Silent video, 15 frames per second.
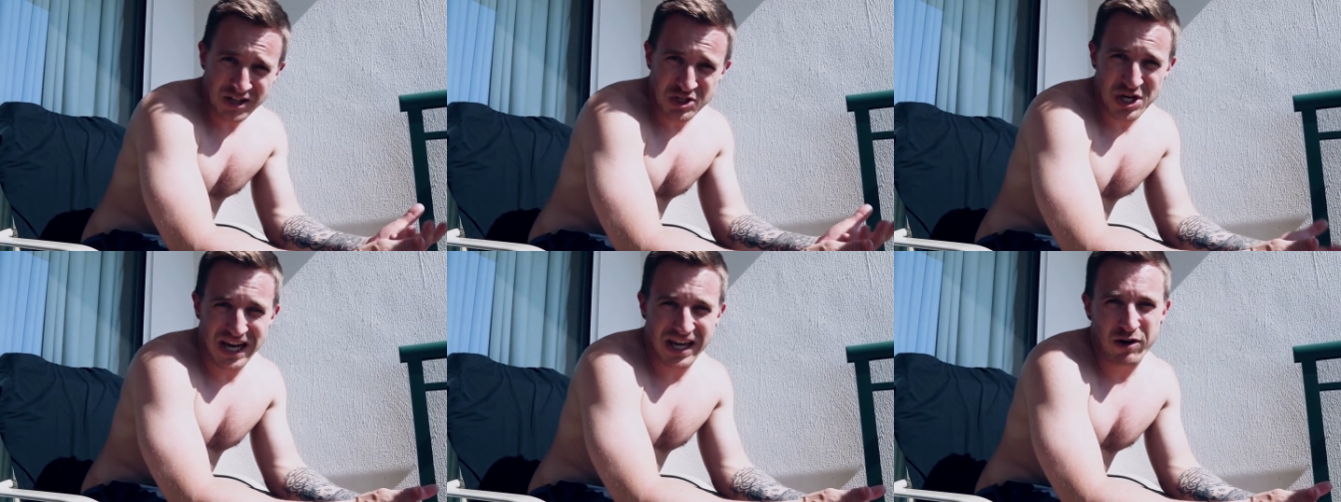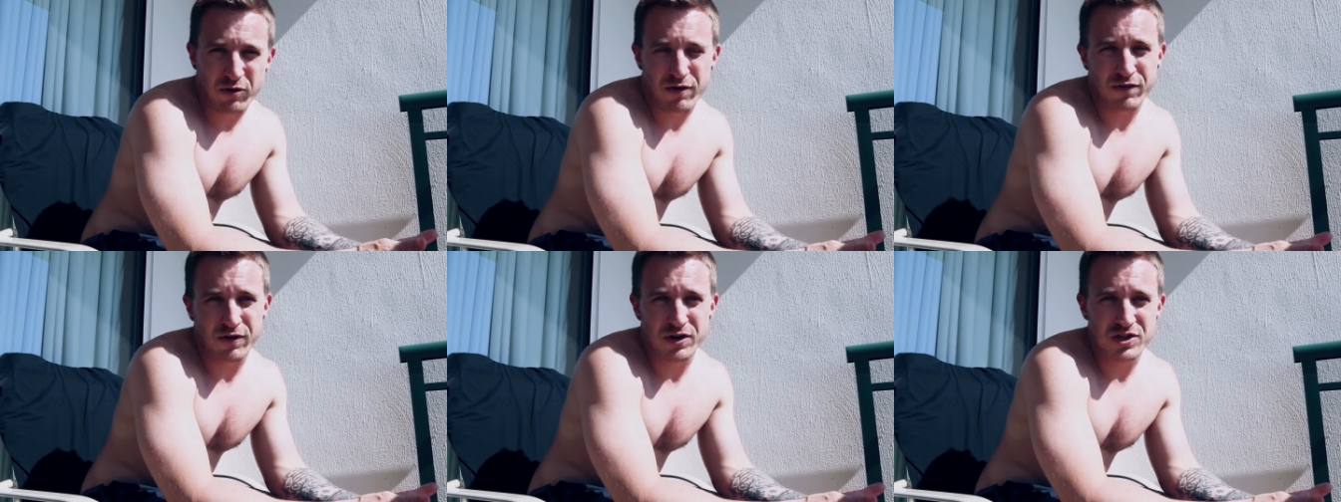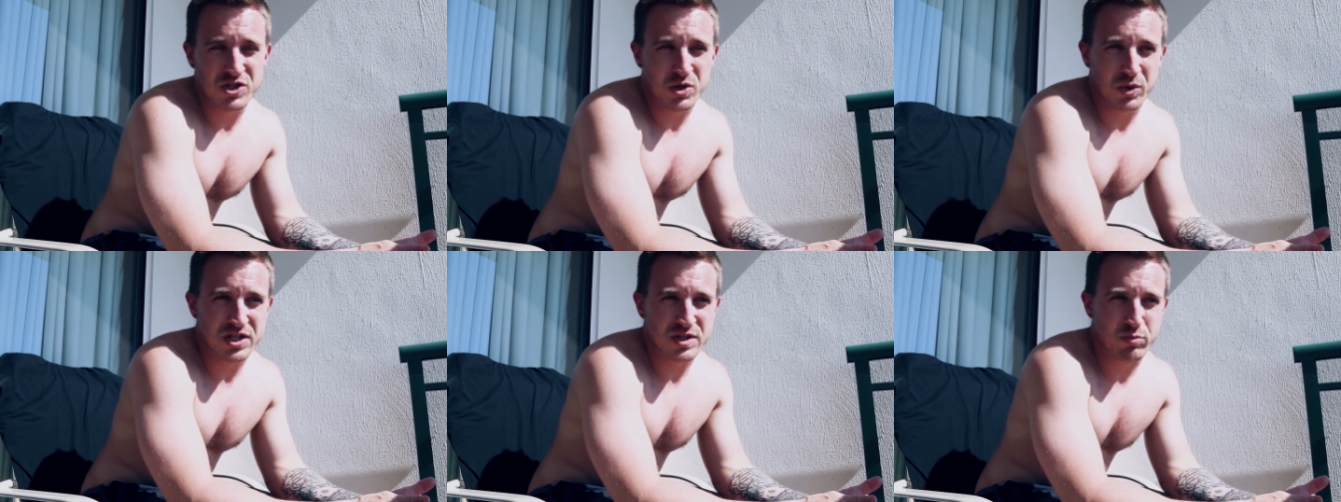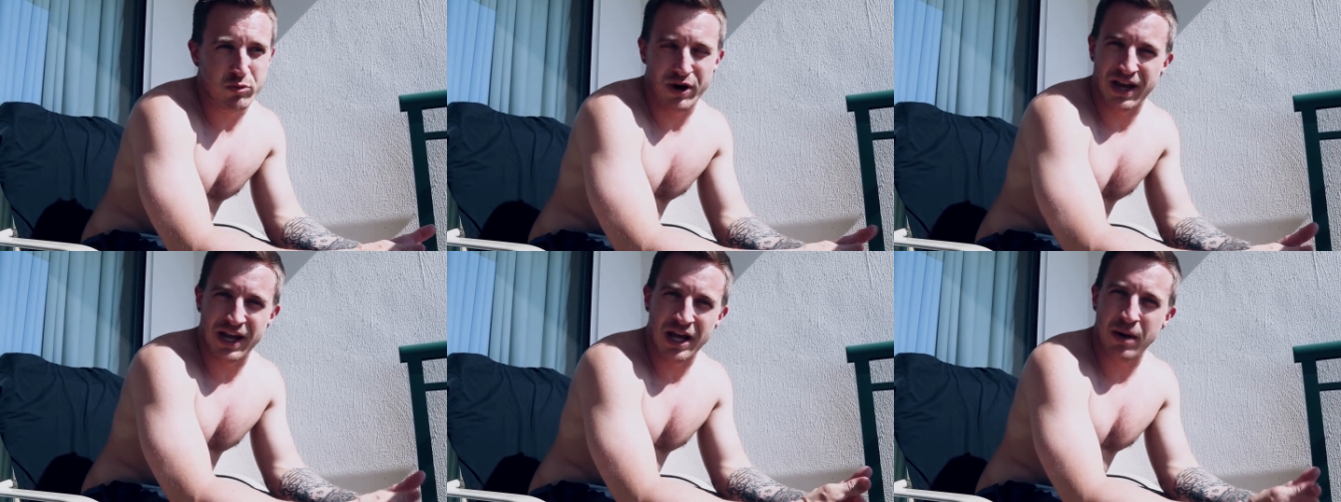Jackie refers to it as
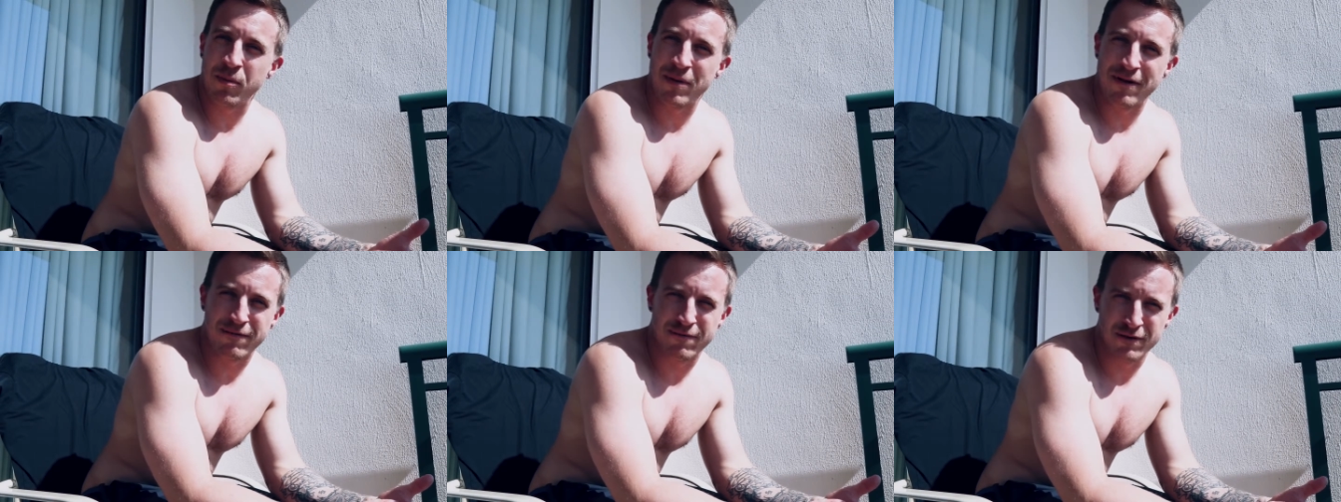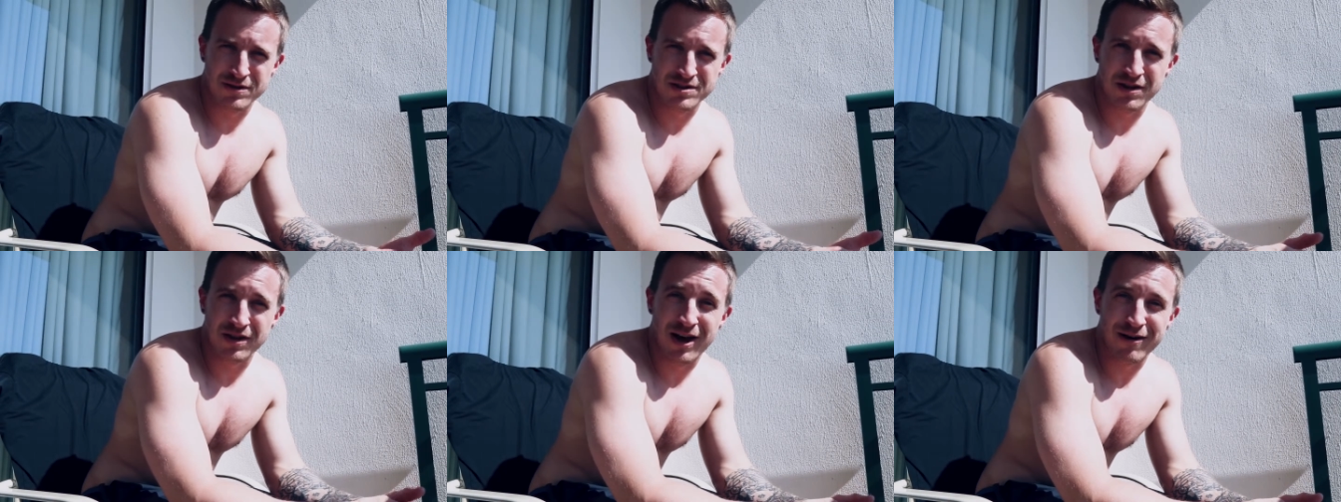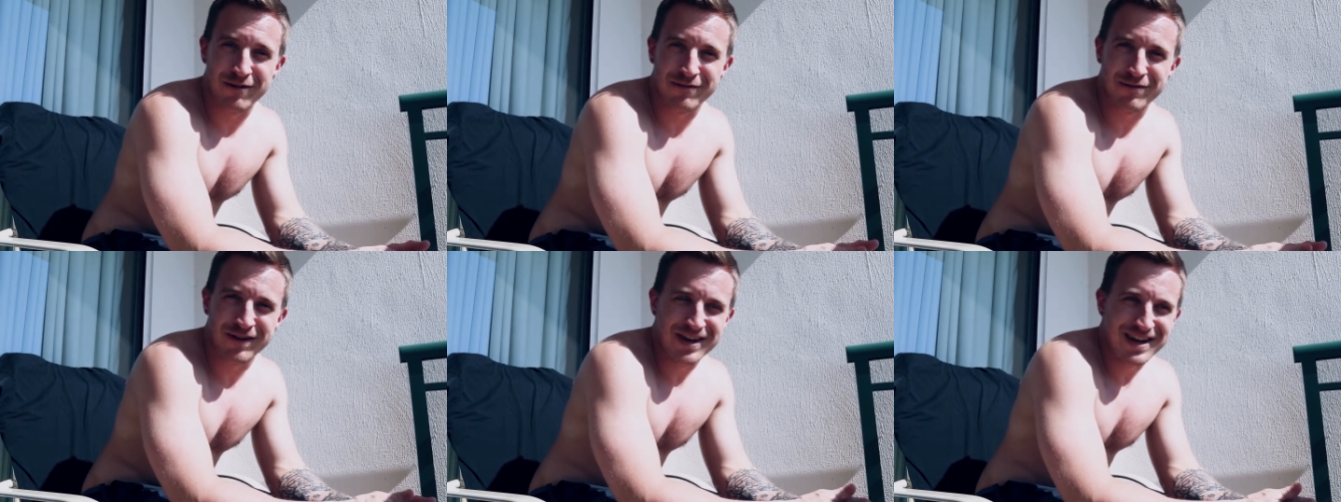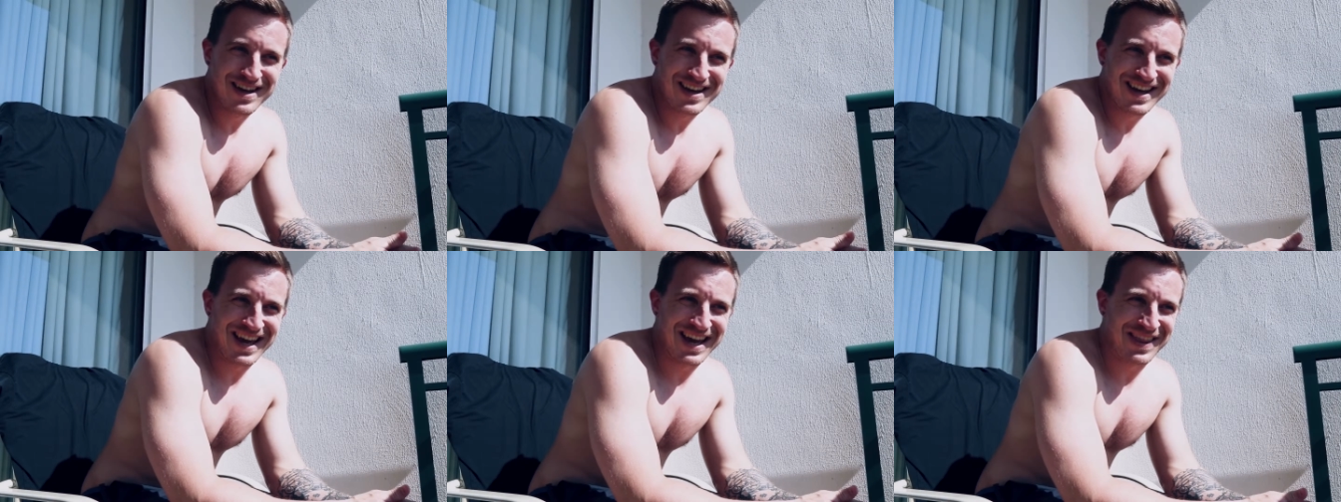breaking up with my first love,
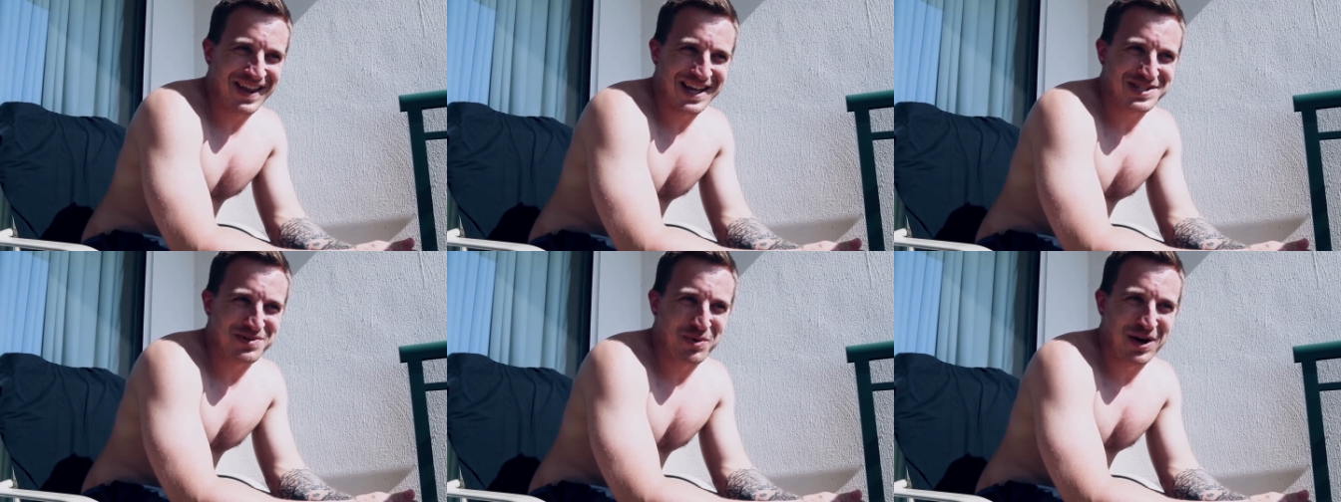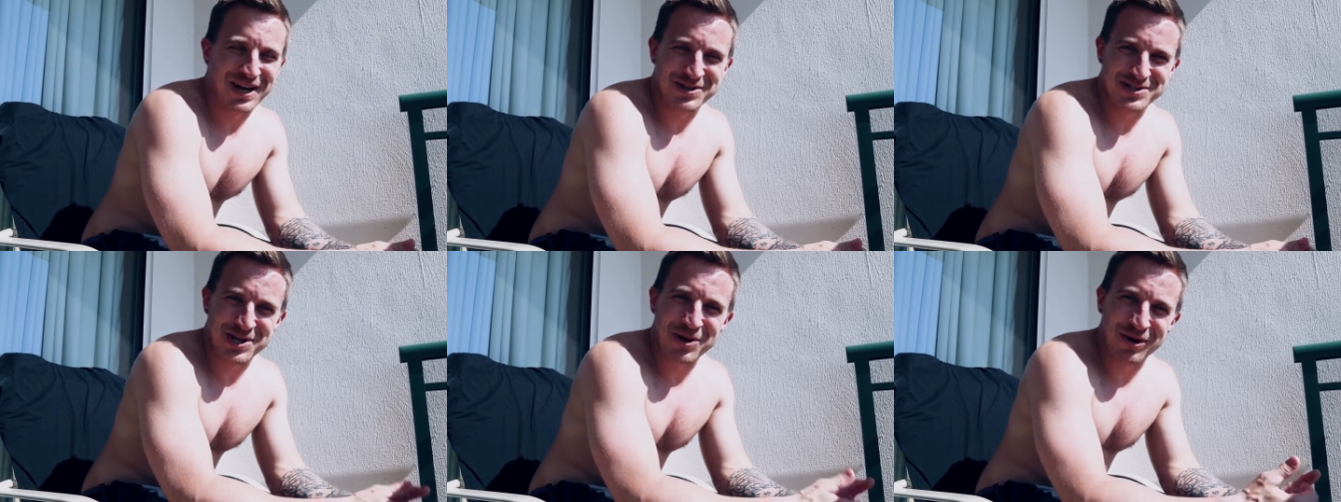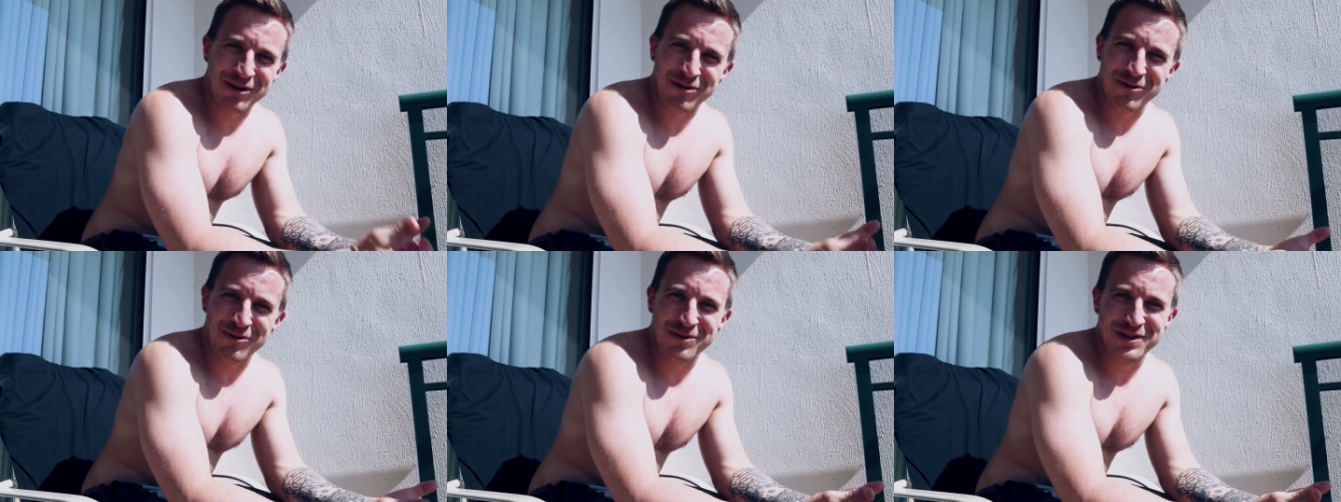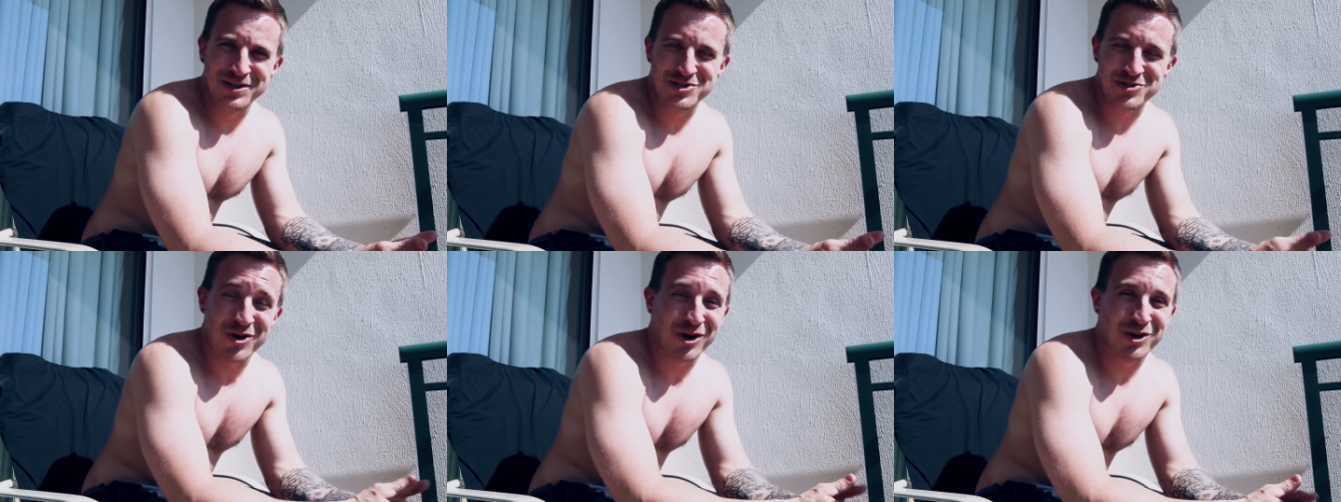and that's why I was going through the
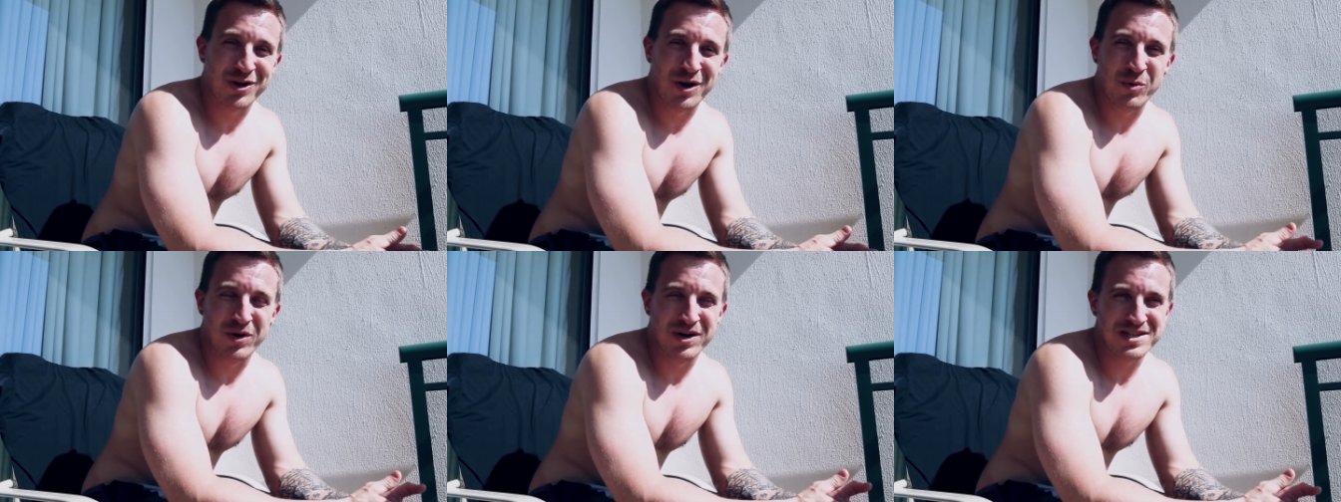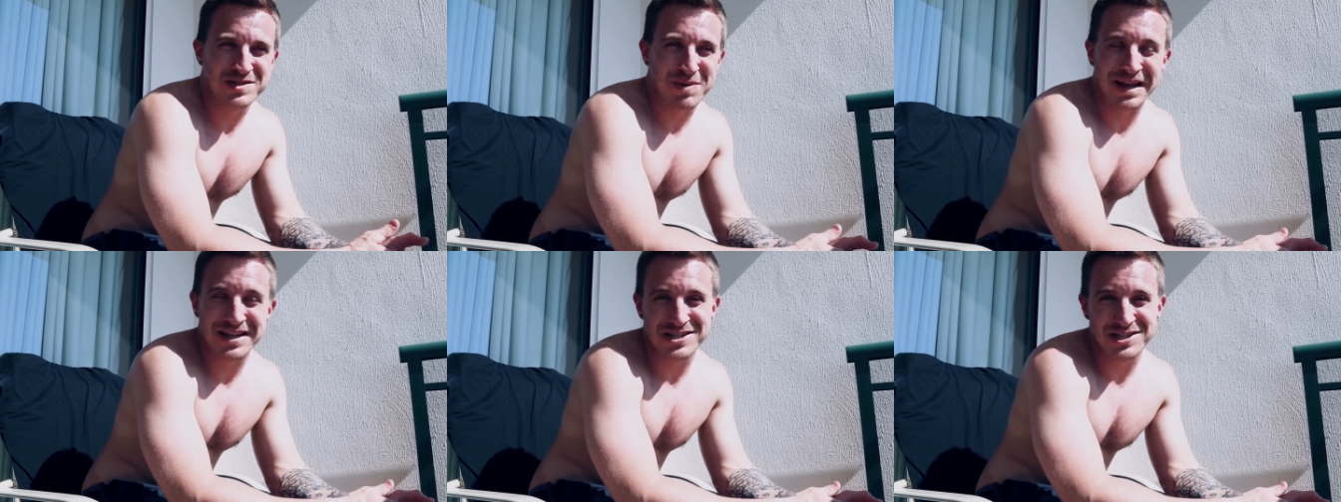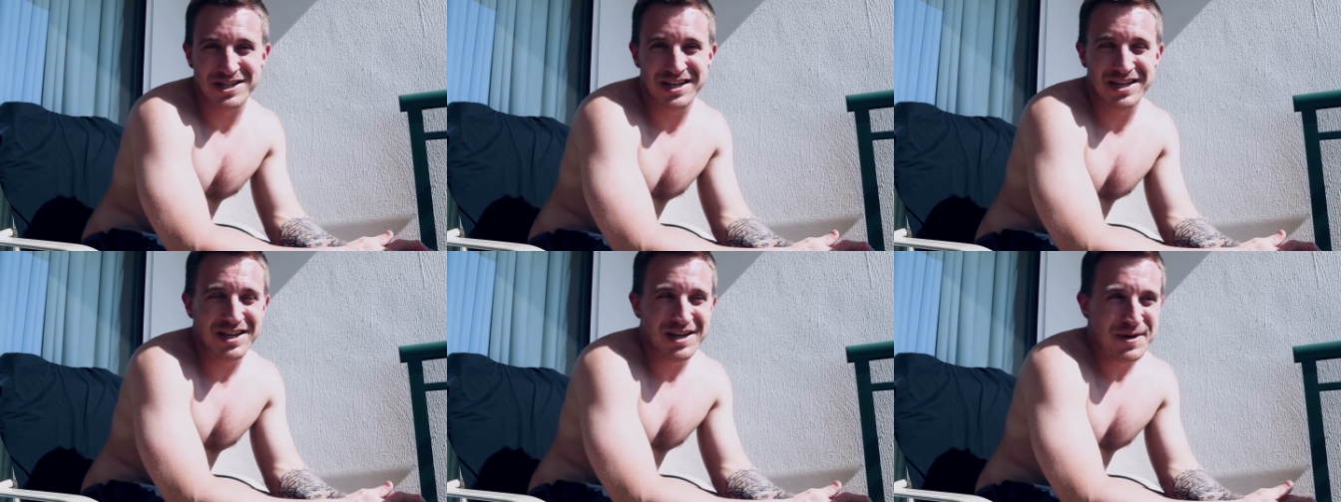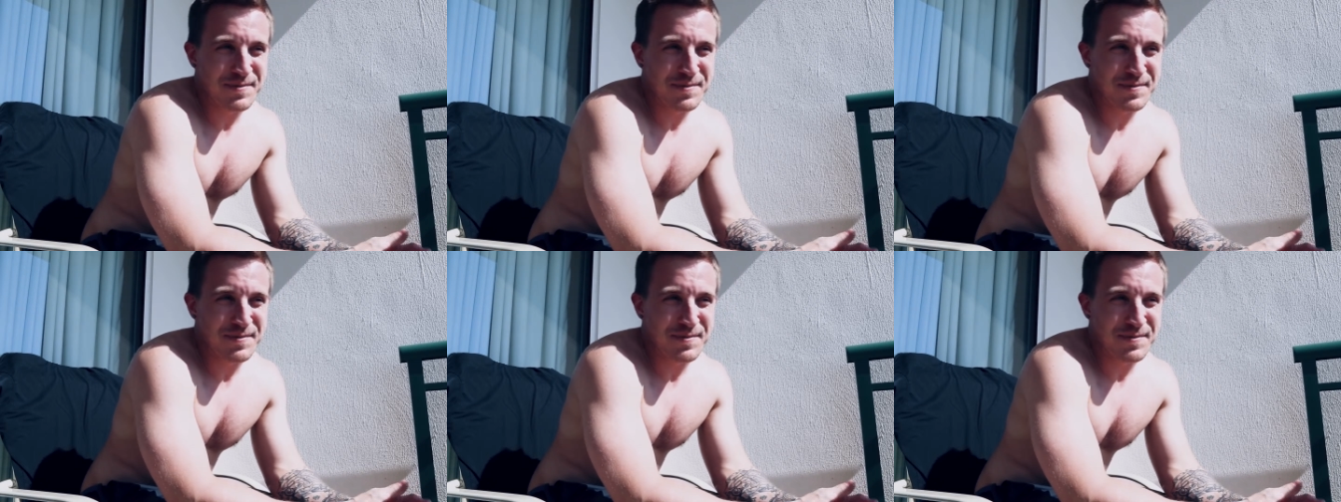struggle I was mentally